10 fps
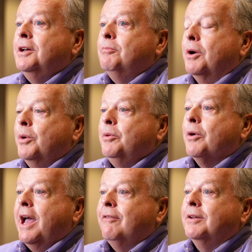But we were
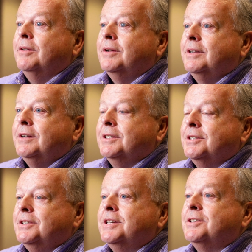having
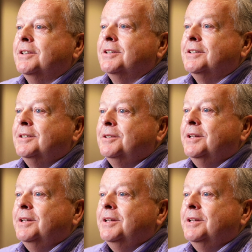consistent